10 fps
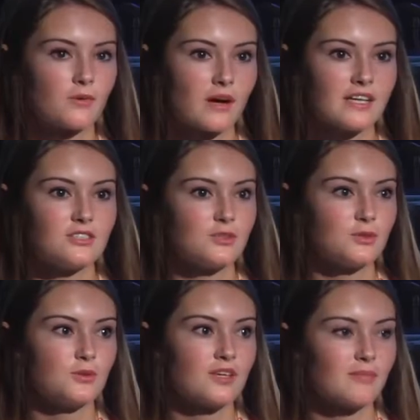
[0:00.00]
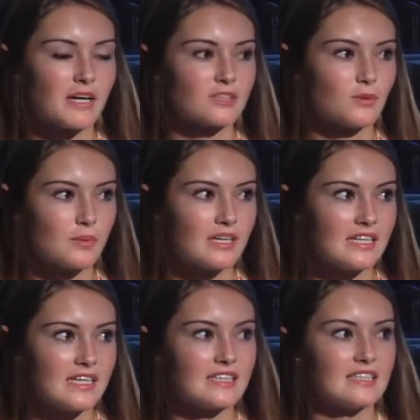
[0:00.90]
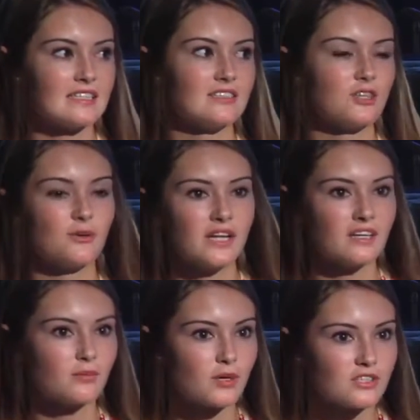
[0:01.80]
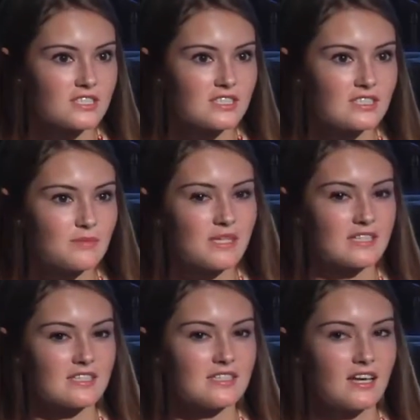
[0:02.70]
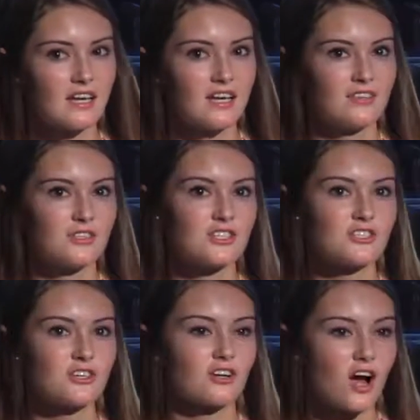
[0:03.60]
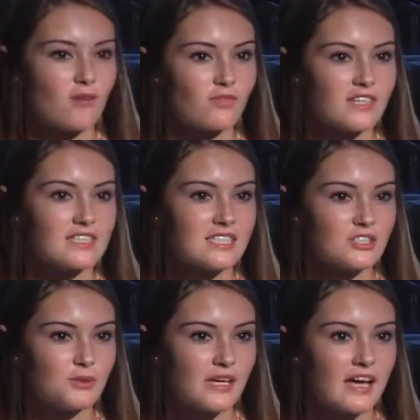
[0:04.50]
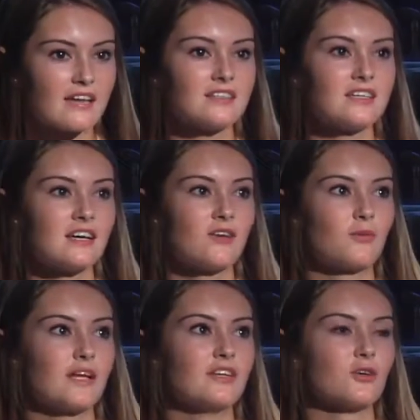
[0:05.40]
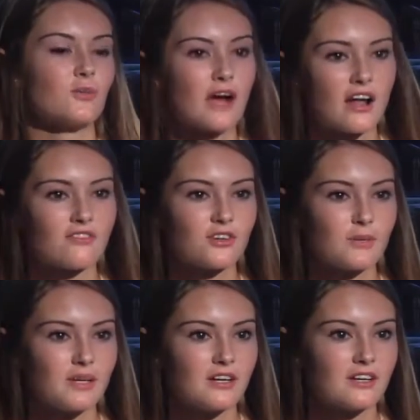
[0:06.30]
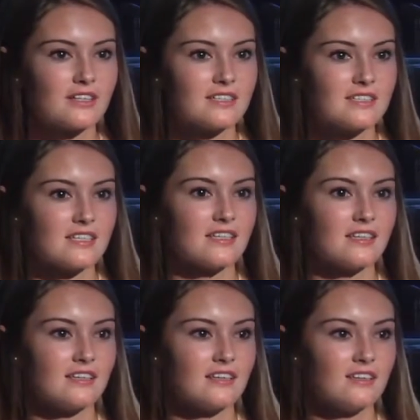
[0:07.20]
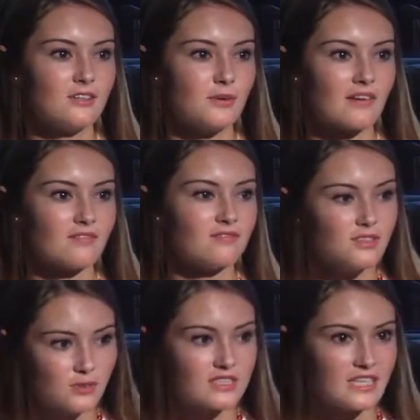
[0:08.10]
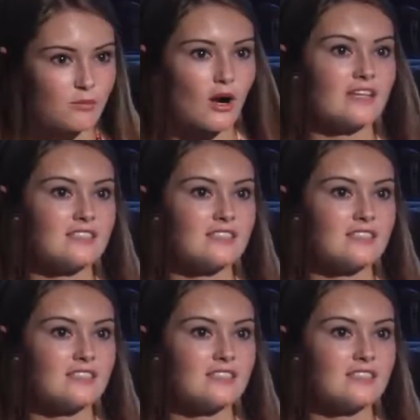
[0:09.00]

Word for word: way to give back to women in need than donated purses because there's a certain confidence that you get when you're proud of your appearance and you have you can take pride in